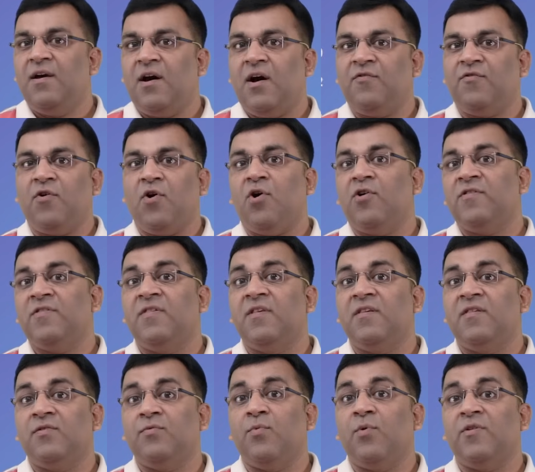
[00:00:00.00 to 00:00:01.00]
Of course,
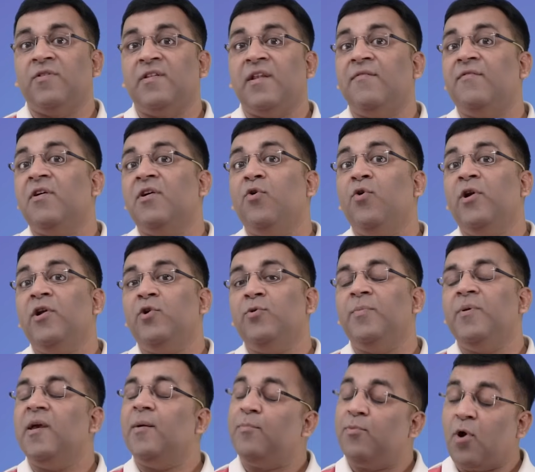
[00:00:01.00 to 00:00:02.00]
this was never going to
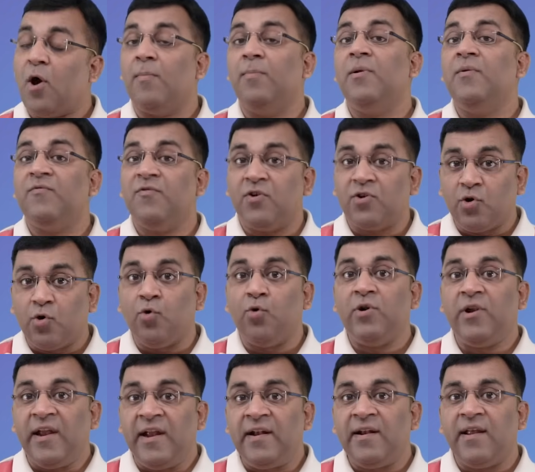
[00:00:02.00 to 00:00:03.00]
be a problem for
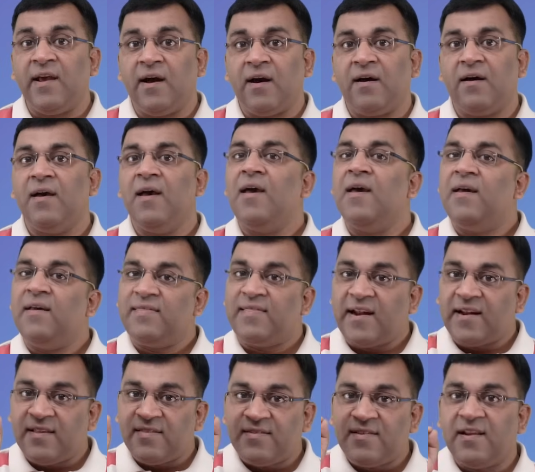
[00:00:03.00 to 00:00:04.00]
Coal India, that
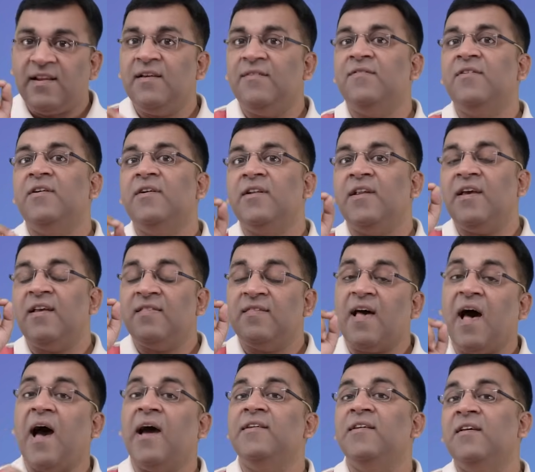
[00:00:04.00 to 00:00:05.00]
has delivered its
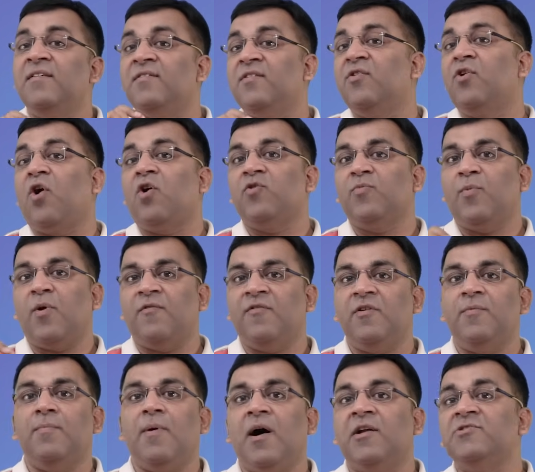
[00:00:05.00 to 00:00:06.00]
highest gross
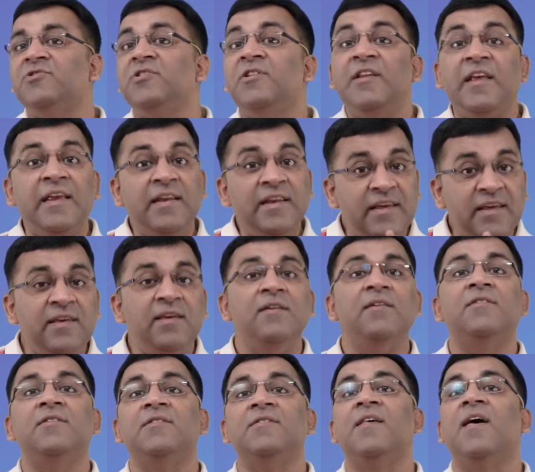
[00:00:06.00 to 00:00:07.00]
profit margin in
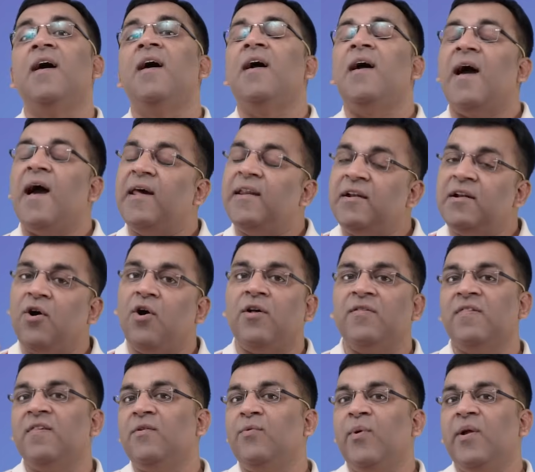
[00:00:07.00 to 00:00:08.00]
years, and it
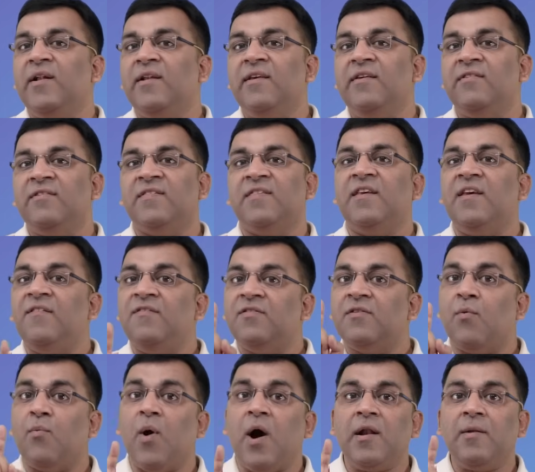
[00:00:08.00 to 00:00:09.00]
consequently receives
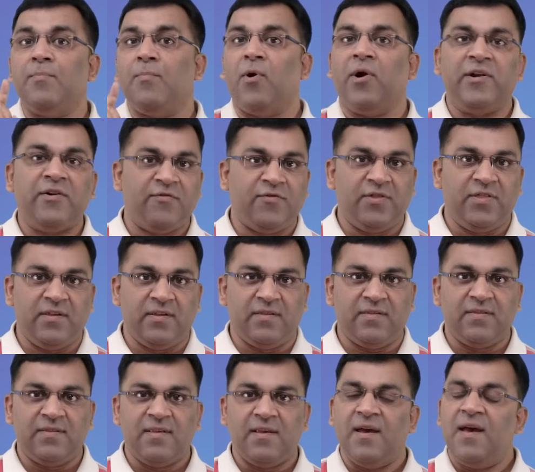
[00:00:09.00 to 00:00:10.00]
1 point for
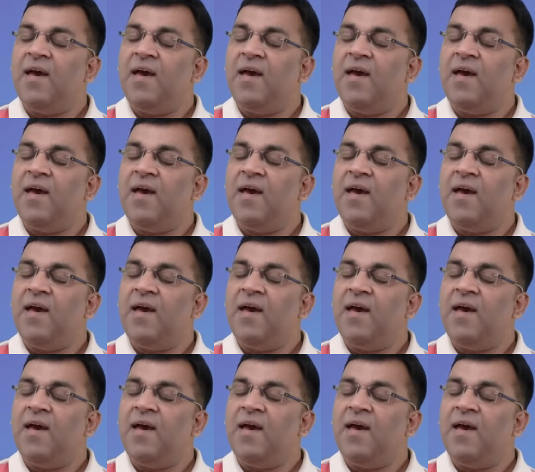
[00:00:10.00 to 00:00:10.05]
this.